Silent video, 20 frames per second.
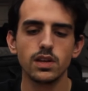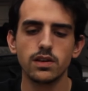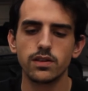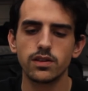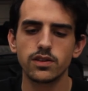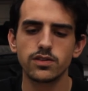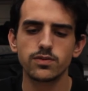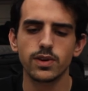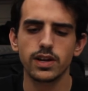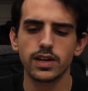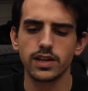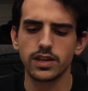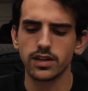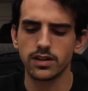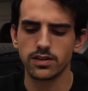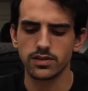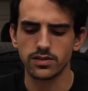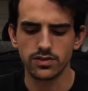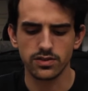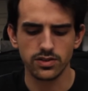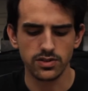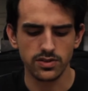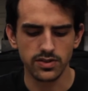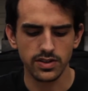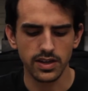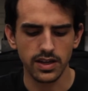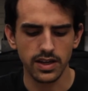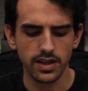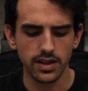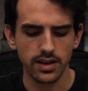This right here is just
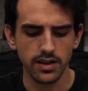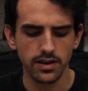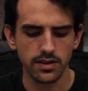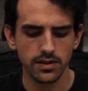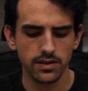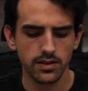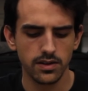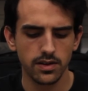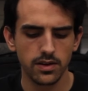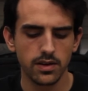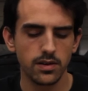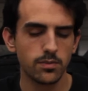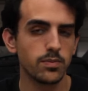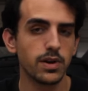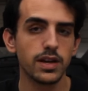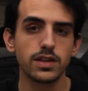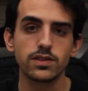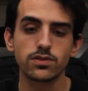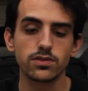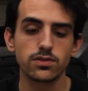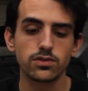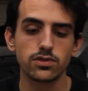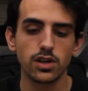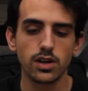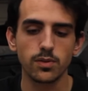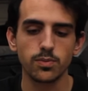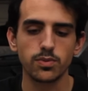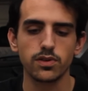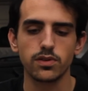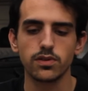a pencil
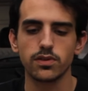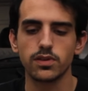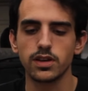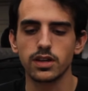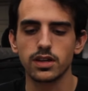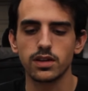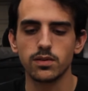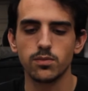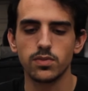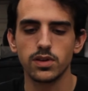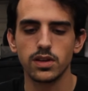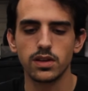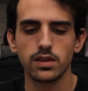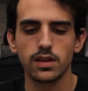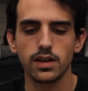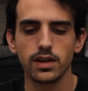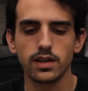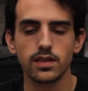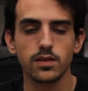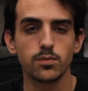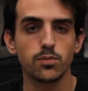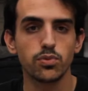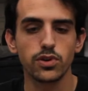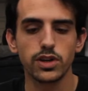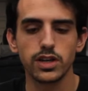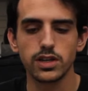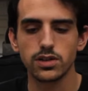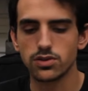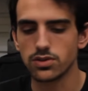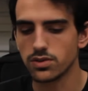sharpener that can be like the
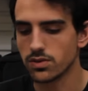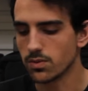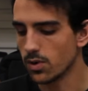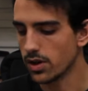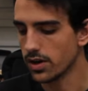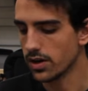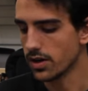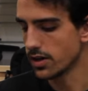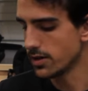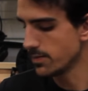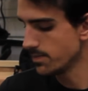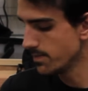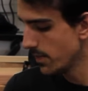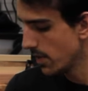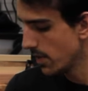bridge or whatnot.